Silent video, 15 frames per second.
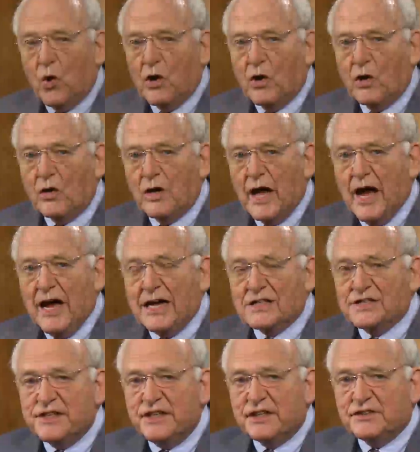world
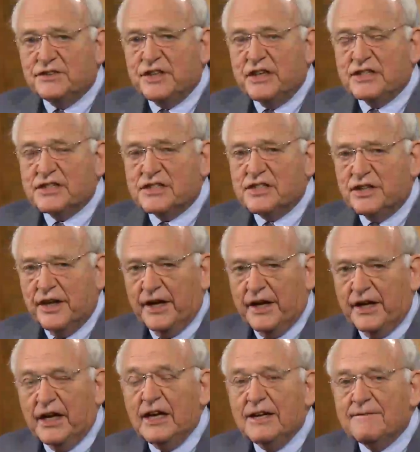as it exists
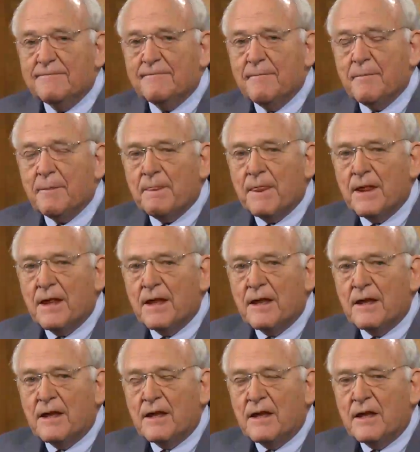today,
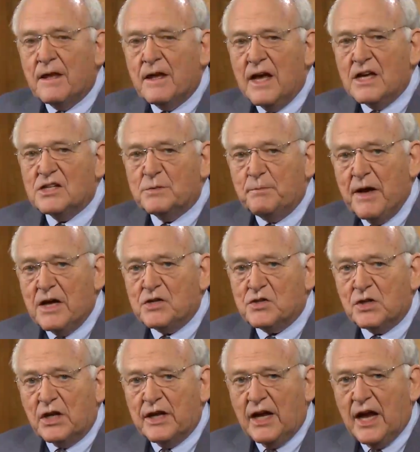
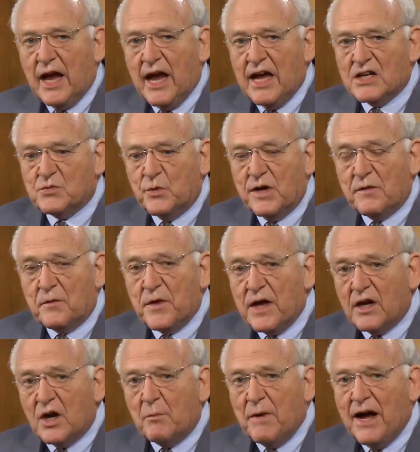especially as we
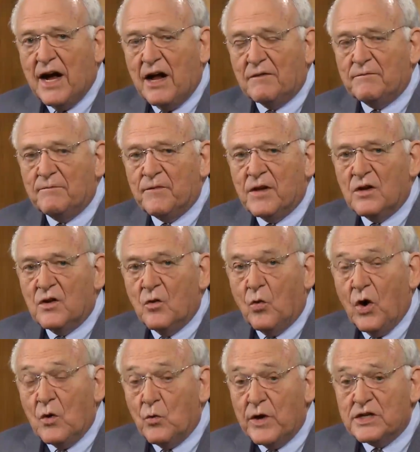think about
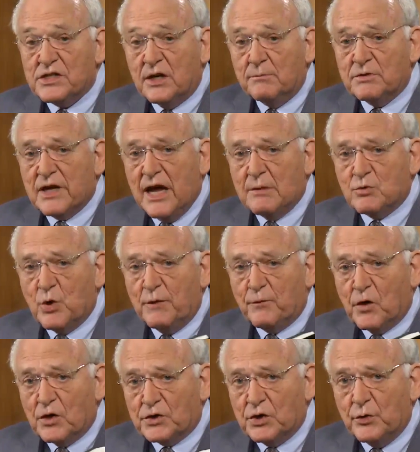what we sometimes
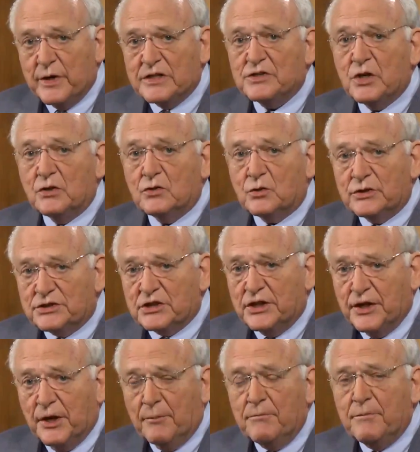refer to as
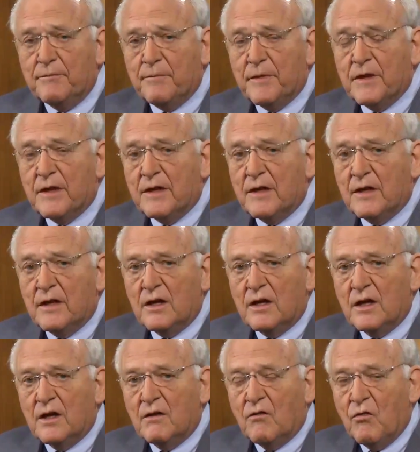Christendom,
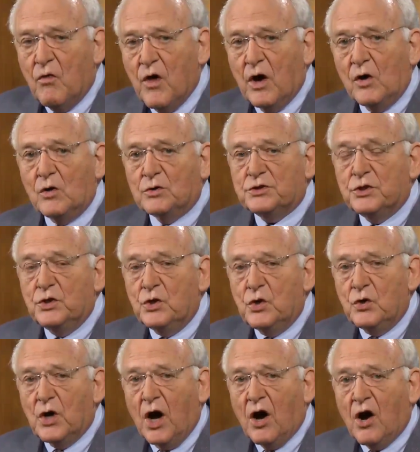those
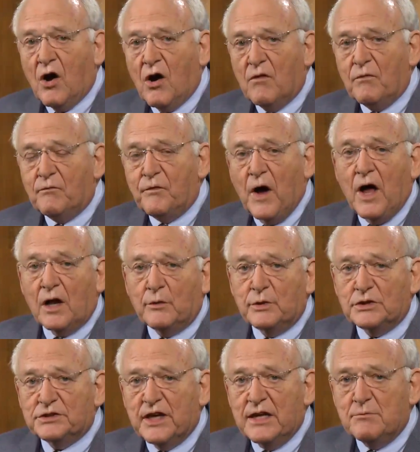who are
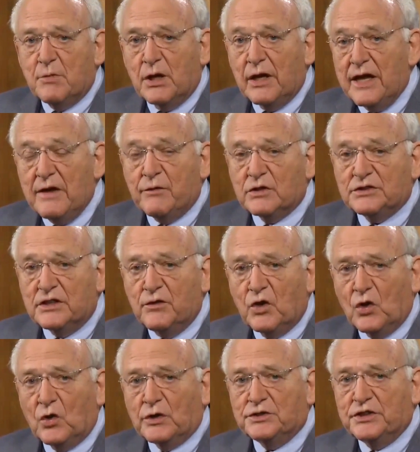followers and believers in
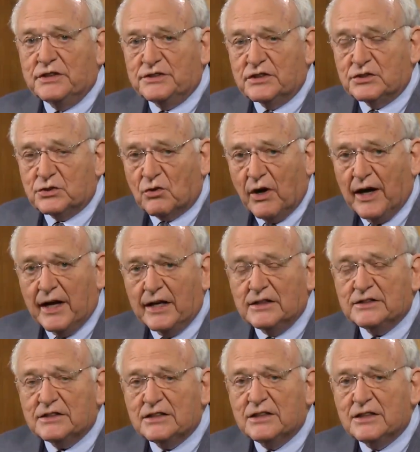the Lord Jesus
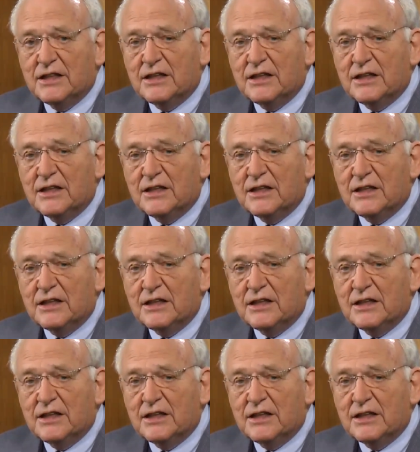Christ,